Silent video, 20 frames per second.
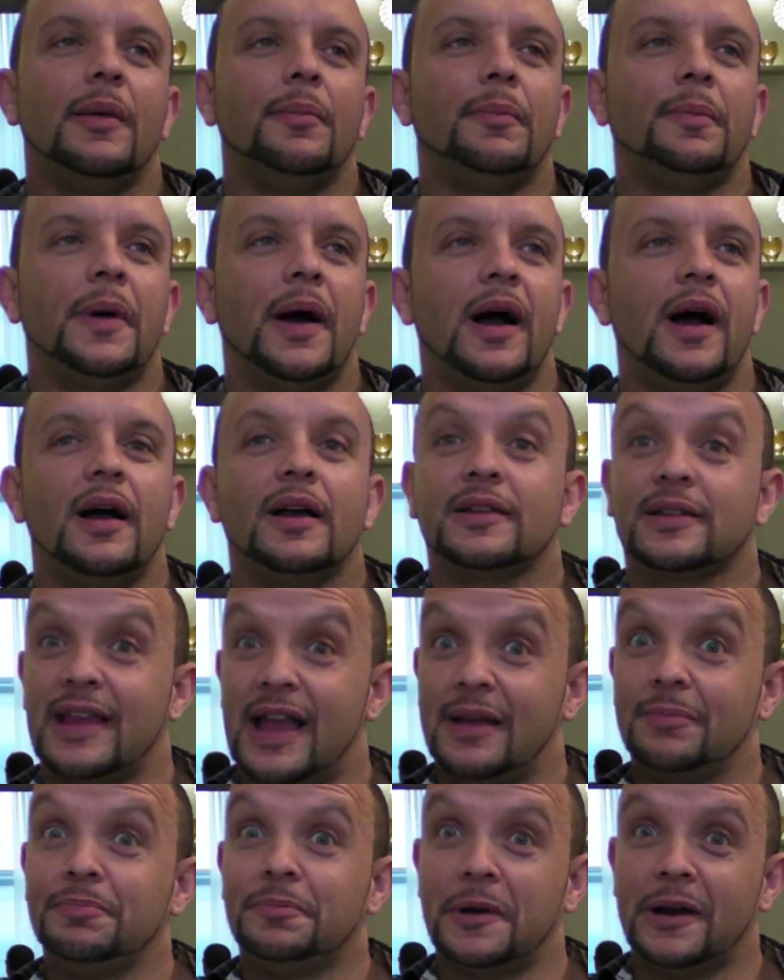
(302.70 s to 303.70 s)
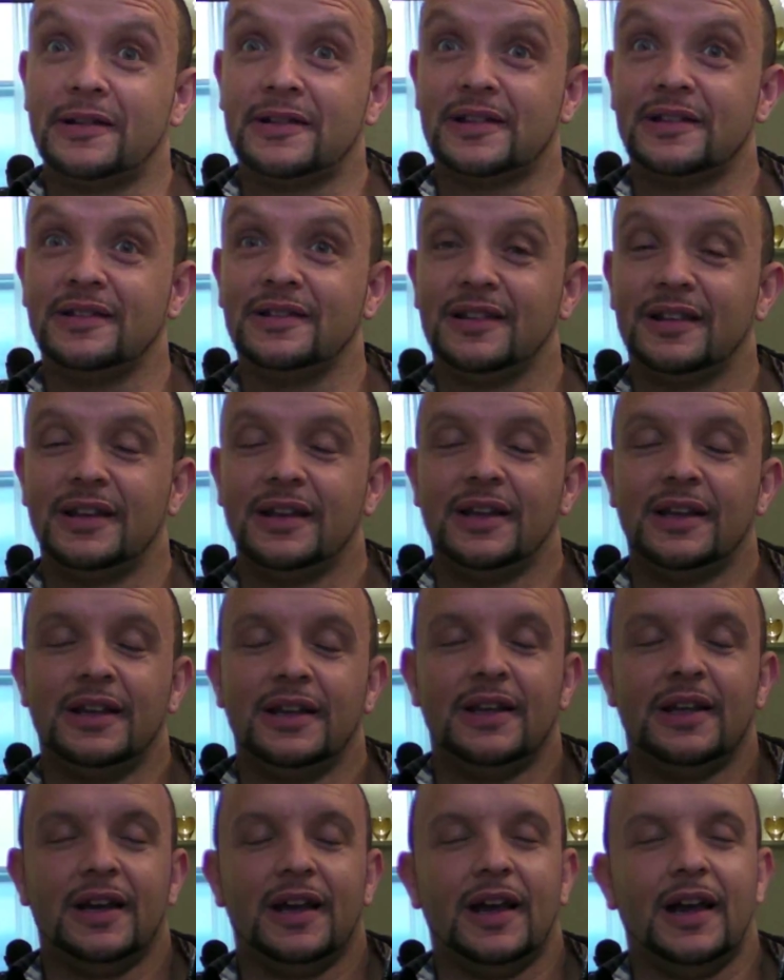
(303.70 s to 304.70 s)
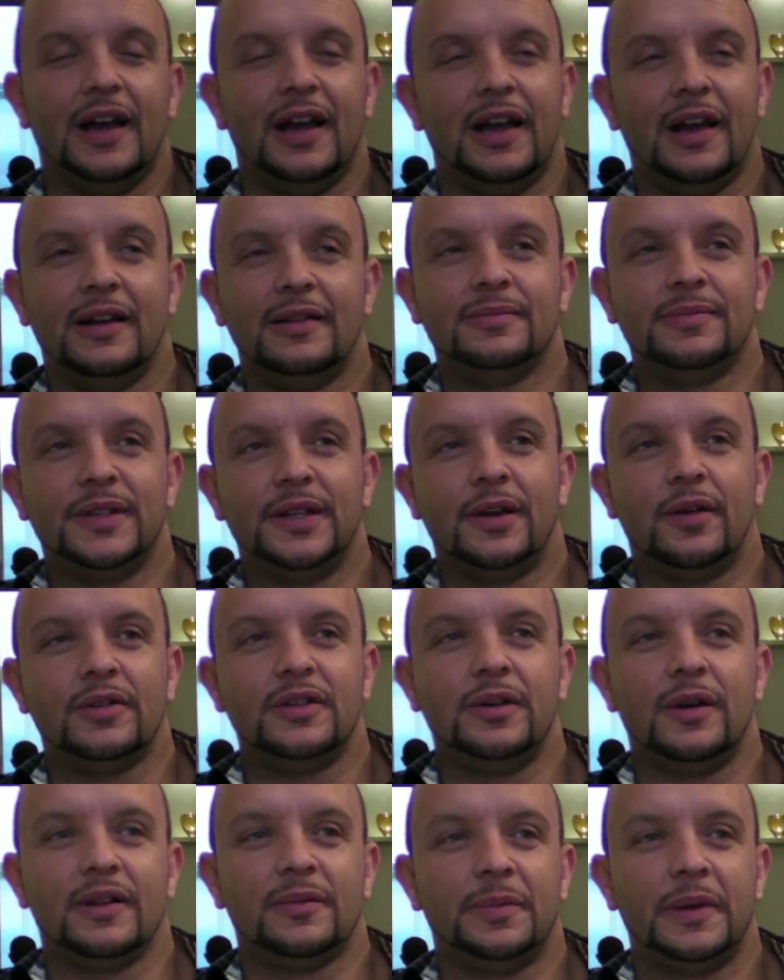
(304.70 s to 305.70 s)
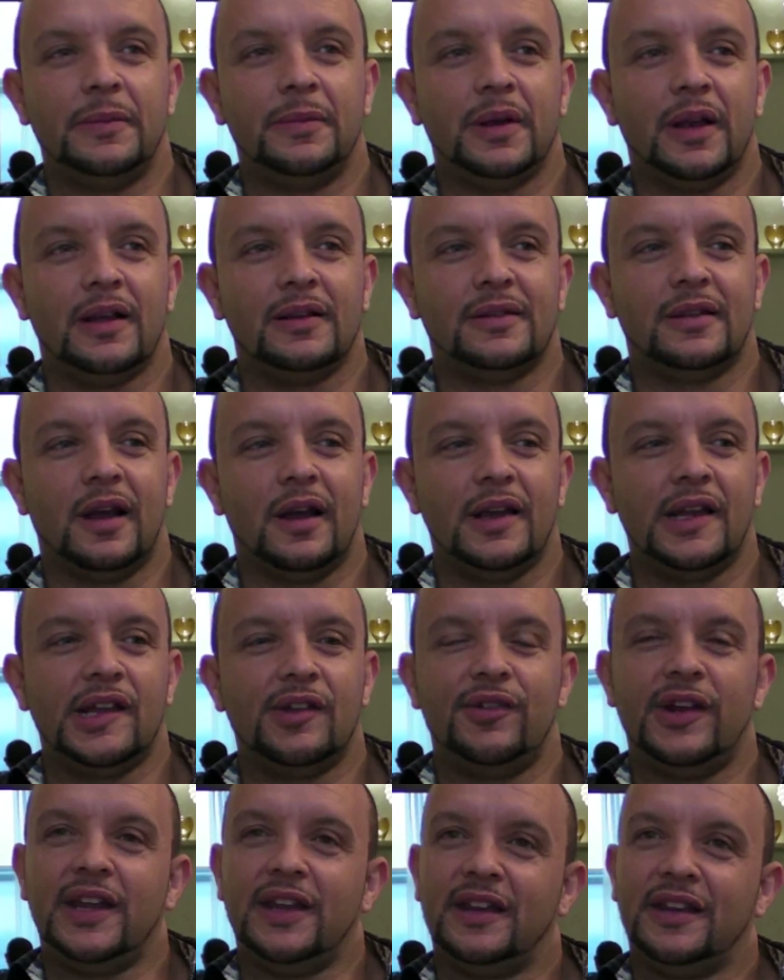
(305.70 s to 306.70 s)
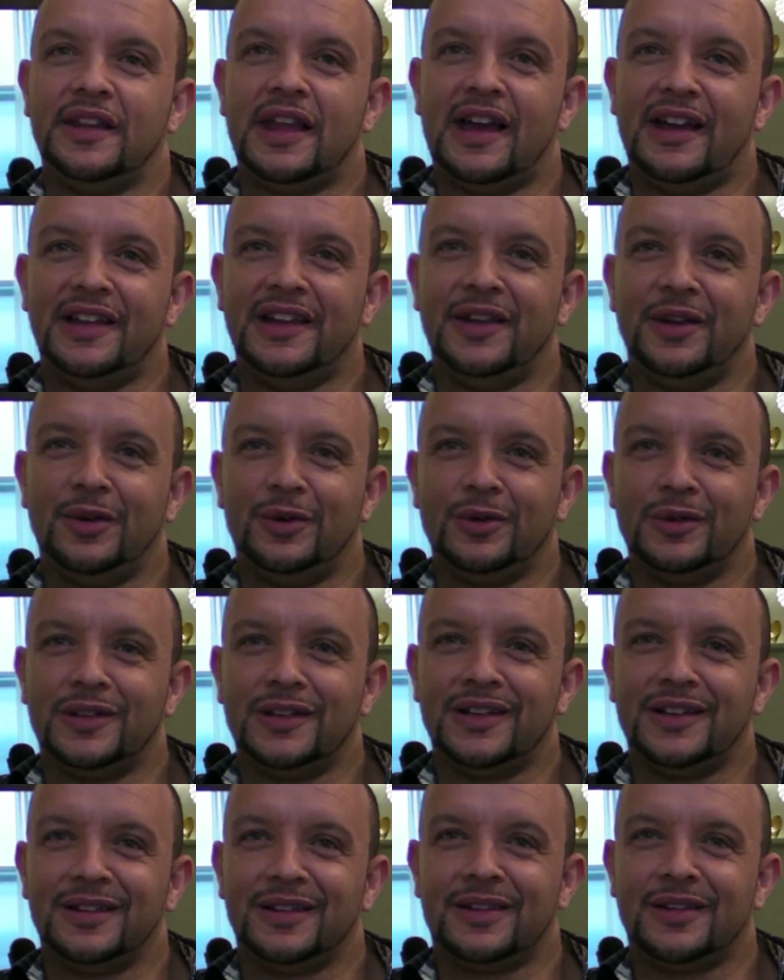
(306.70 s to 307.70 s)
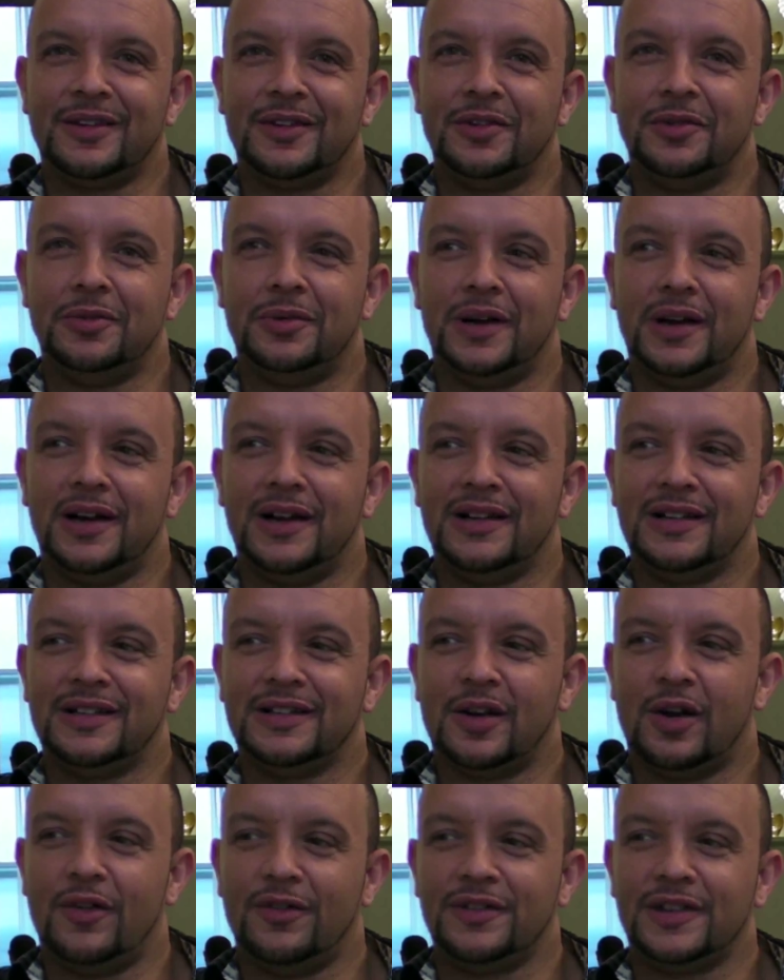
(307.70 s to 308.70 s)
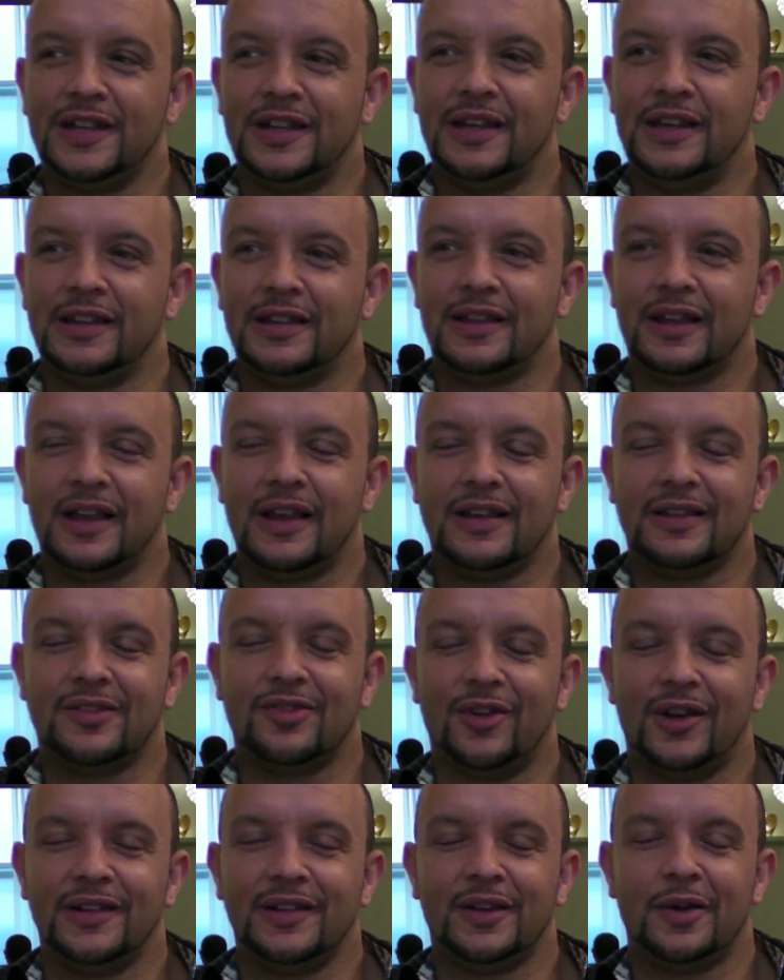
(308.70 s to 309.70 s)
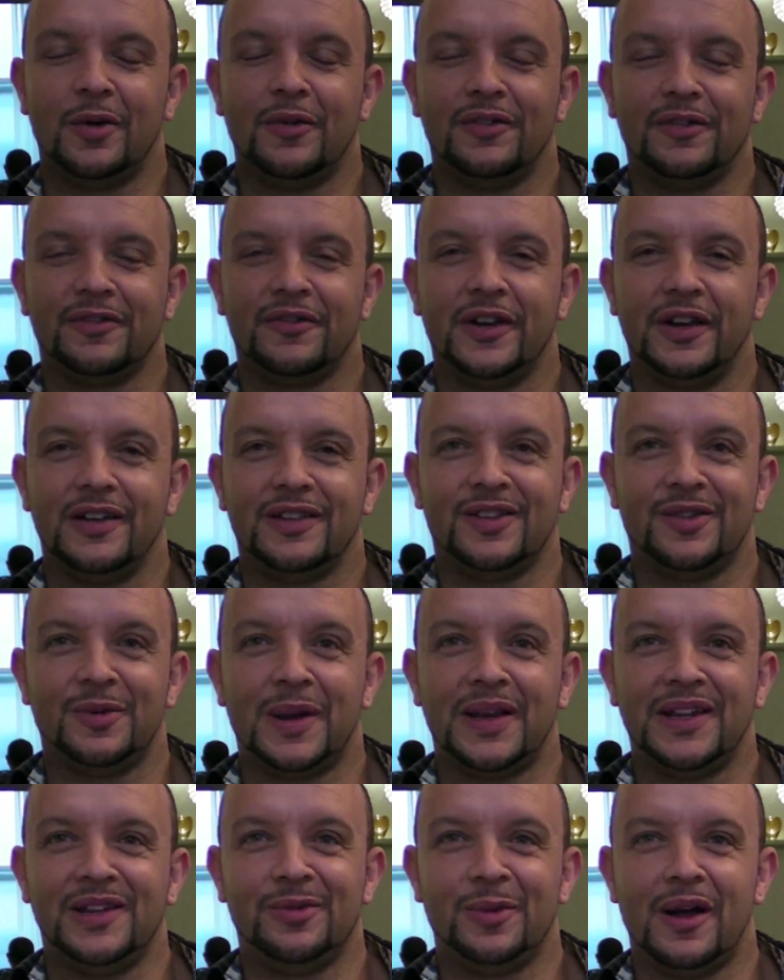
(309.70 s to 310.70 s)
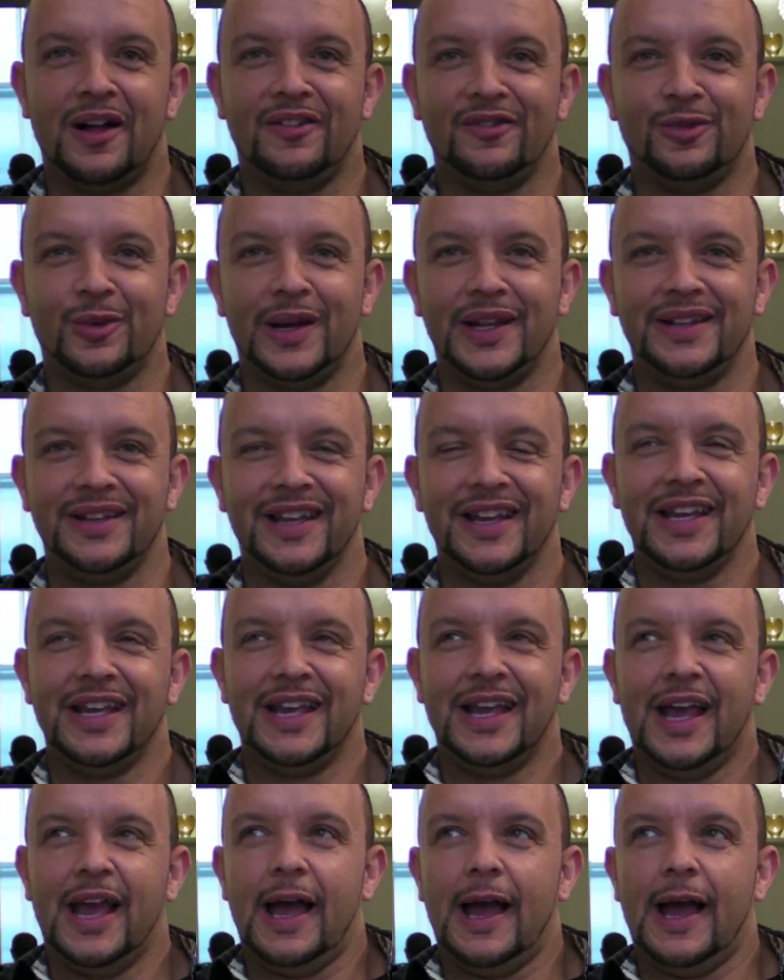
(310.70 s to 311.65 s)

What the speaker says: past and present. You know, you had people like Di Green and that in the audience who obviously is trying to go for a 2012 win. Yeah.